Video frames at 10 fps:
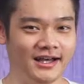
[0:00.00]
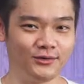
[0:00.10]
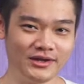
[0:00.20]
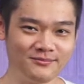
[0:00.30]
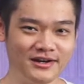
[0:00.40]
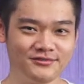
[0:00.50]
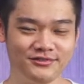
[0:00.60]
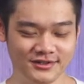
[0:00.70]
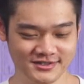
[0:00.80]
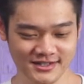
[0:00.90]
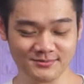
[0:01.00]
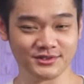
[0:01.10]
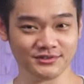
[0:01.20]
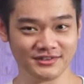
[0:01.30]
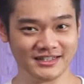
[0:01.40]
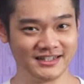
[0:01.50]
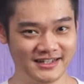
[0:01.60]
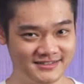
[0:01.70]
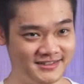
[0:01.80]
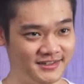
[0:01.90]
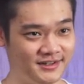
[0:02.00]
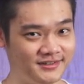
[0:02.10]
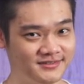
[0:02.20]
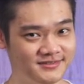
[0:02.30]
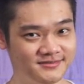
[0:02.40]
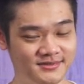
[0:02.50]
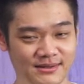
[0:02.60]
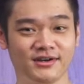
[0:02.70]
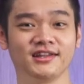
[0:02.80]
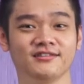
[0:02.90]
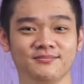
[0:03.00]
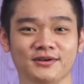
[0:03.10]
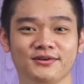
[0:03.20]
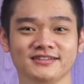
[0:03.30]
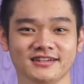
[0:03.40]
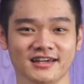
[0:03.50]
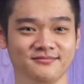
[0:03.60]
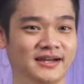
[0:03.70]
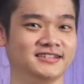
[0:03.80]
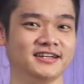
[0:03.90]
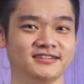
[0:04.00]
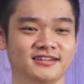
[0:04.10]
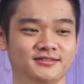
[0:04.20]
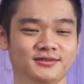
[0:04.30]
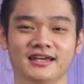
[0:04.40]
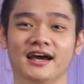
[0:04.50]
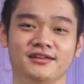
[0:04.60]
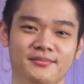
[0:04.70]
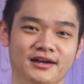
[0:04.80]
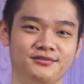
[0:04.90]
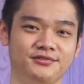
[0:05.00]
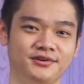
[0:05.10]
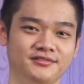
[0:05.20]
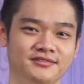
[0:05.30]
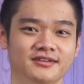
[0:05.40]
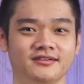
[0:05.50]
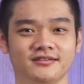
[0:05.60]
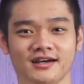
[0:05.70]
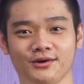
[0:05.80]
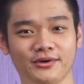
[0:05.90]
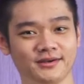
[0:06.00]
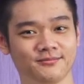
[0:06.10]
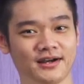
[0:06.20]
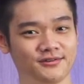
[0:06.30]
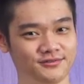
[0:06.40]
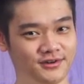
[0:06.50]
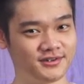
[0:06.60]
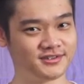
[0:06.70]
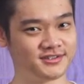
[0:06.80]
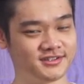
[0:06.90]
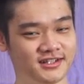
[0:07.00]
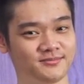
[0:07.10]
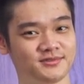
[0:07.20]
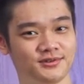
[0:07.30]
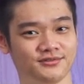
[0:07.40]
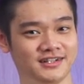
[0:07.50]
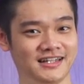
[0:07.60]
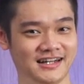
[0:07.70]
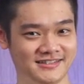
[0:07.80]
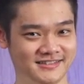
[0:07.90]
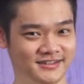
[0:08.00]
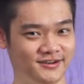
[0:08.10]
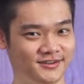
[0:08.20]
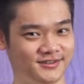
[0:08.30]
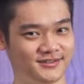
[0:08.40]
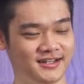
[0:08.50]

A quick brown fox jumps over the lazy dog. I'm gonna repeat once again by changing to the other microphone. A quick brown fox jumps over the lazy dog.